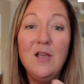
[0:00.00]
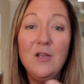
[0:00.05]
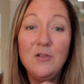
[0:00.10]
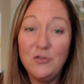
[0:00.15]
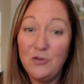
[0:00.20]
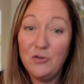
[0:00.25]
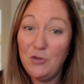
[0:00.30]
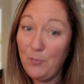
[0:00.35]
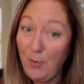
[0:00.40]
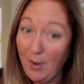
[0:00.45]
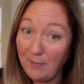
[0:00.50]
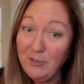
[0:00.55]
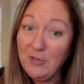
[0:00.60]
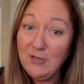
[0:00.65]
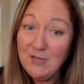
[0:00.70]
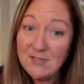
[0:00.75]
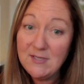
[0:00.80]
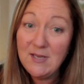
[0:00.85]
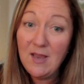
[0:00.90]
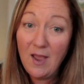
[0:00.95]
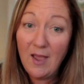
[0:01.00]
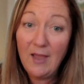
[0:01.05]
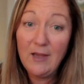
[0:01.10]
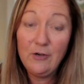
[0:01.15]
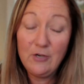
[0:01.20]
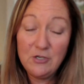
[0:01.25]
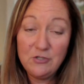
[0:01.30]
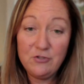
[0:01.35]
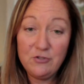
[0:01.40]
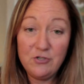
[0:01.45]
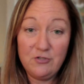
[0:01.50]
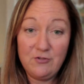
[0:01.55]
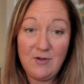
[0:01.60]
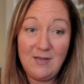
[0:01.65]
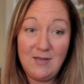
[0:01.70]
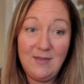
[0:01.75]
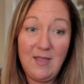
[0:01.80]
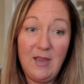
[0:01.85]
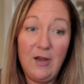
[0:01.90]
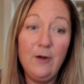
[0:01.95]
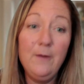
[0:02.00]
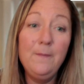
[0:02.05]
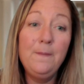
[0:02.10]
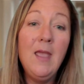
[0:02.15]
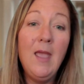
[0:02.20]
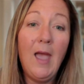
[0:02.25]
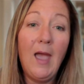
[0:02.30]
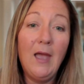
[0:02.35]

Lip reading: So you're probably going to see a higher interest rate there.